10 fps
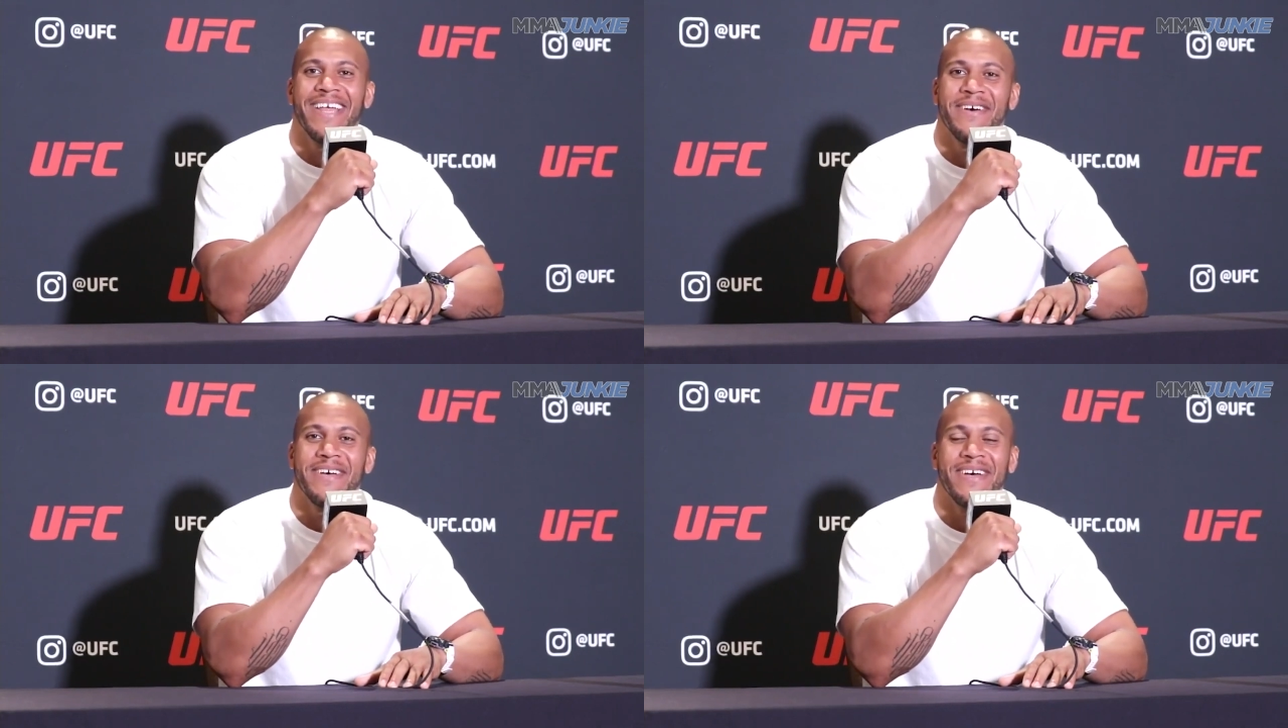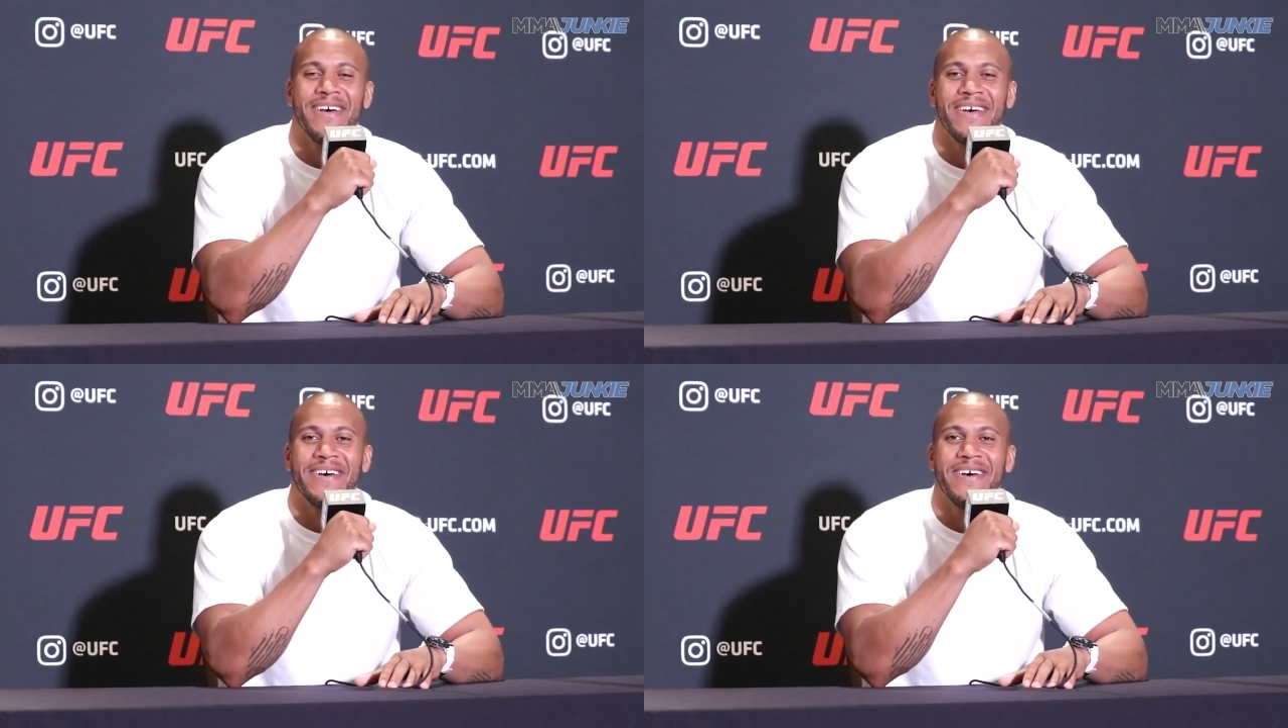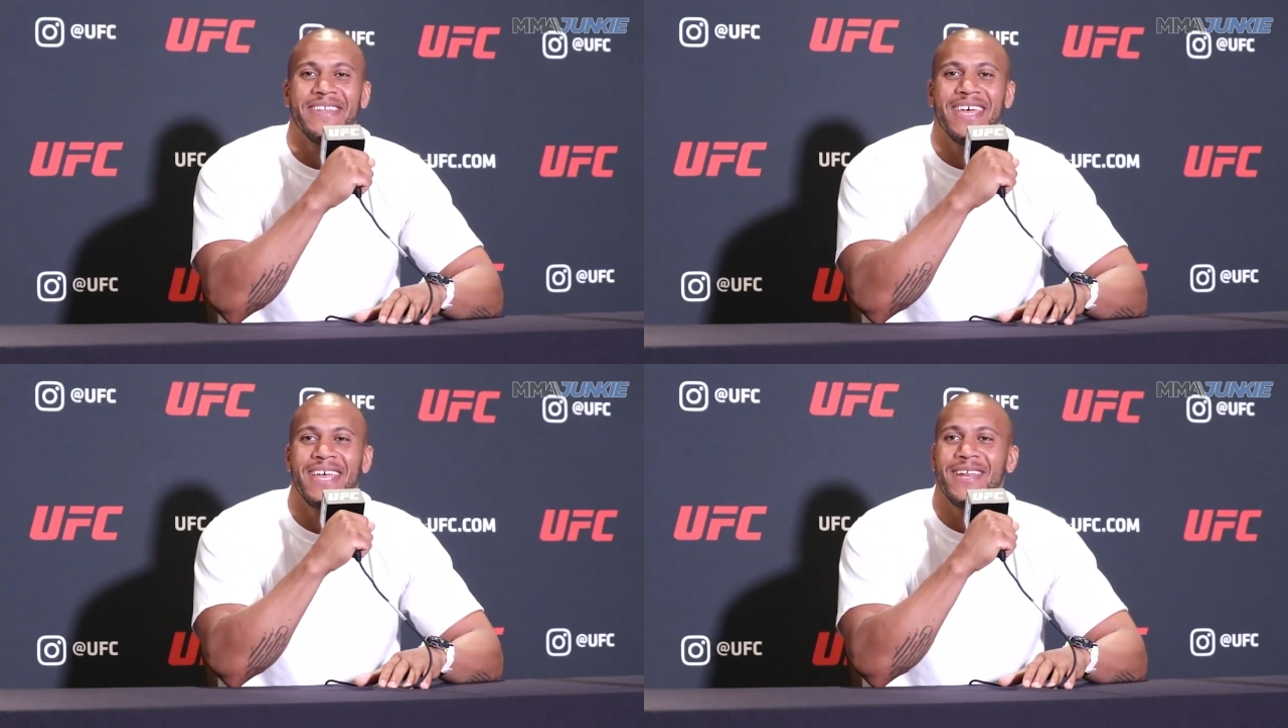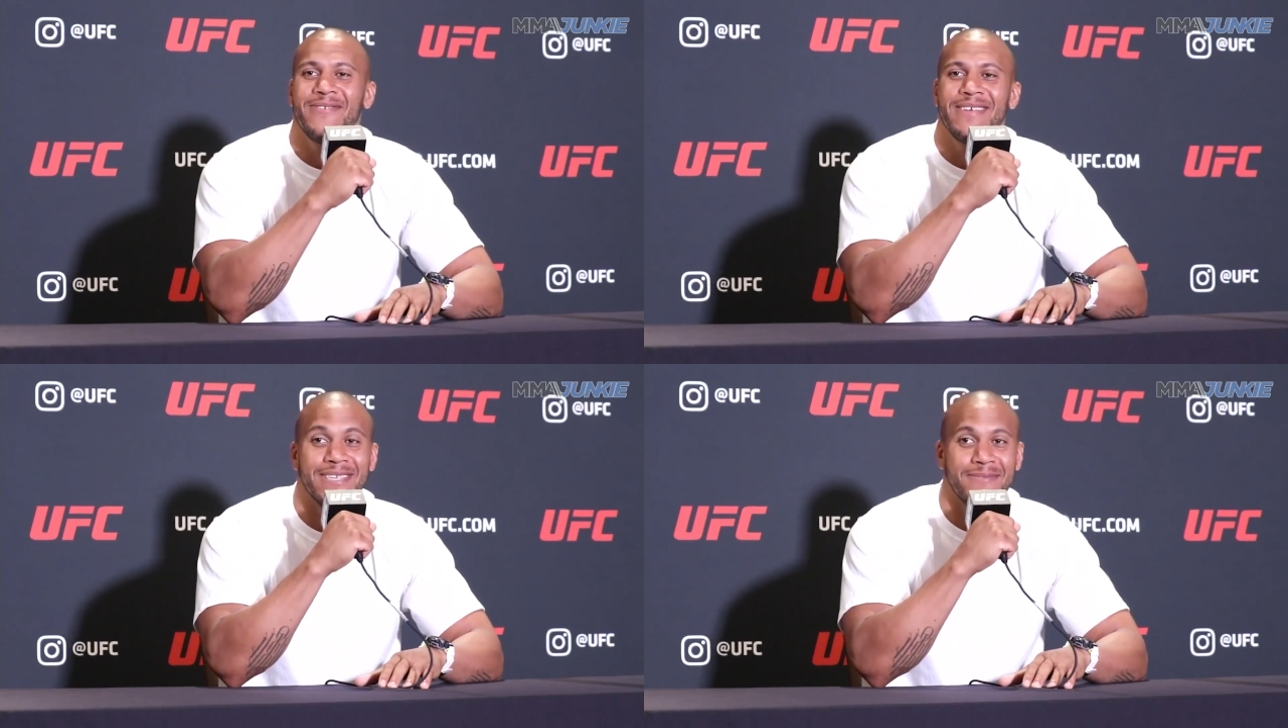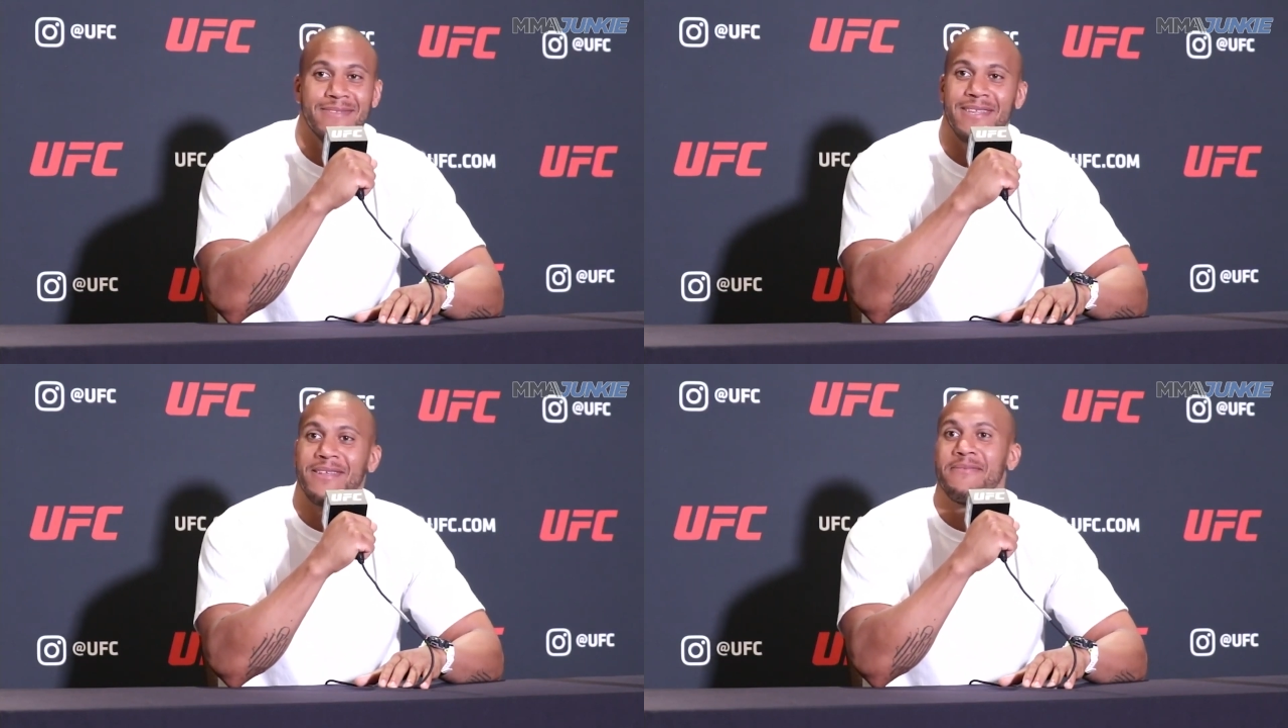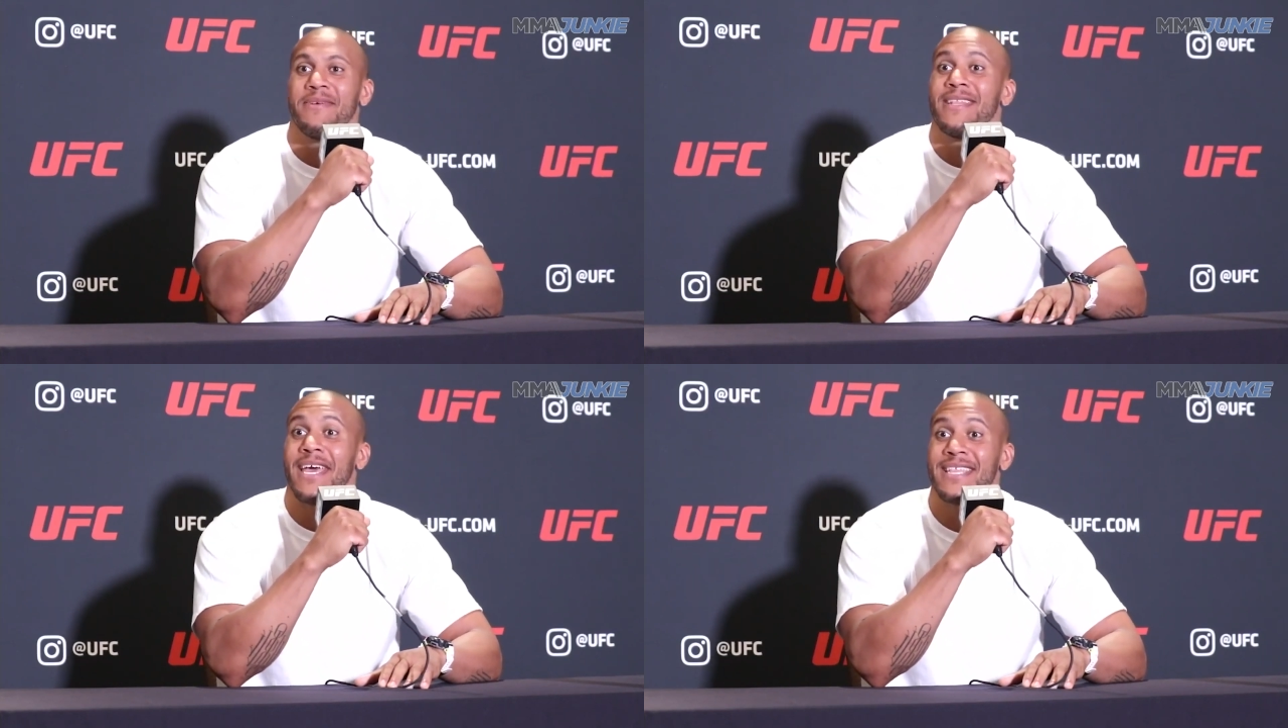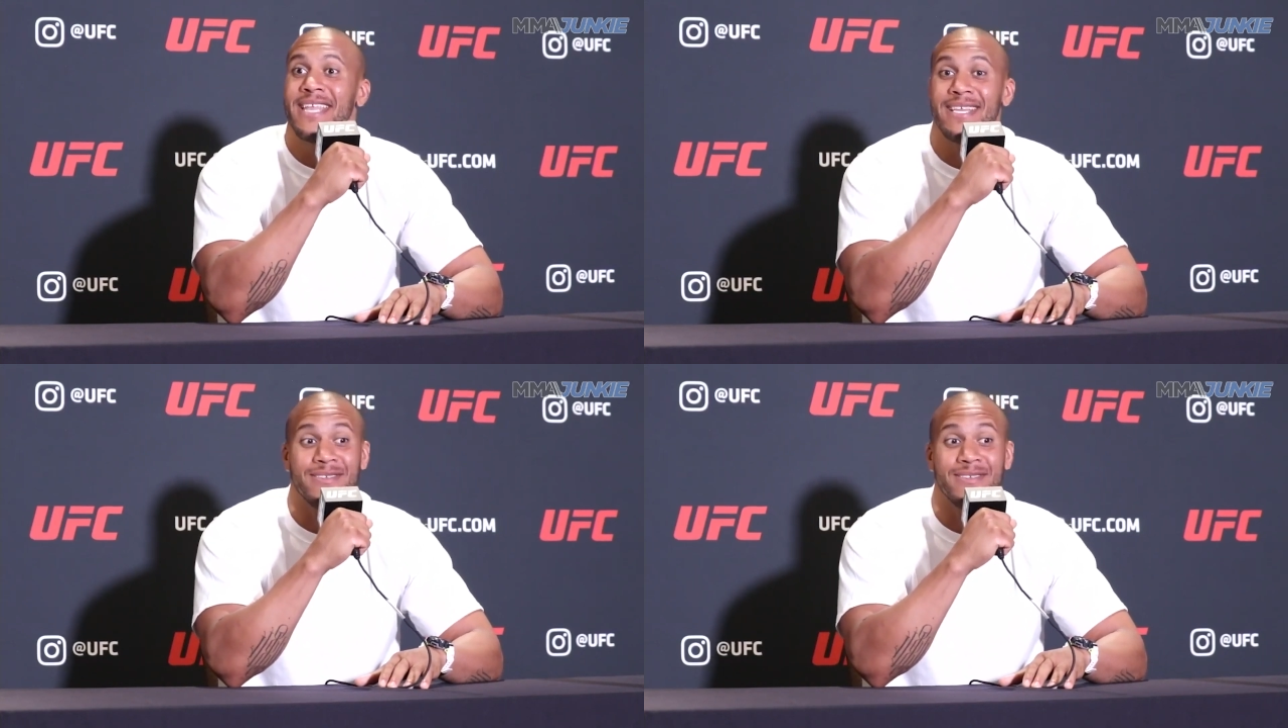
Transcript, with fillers: uh, Derrick Lewis seems a little bit like that.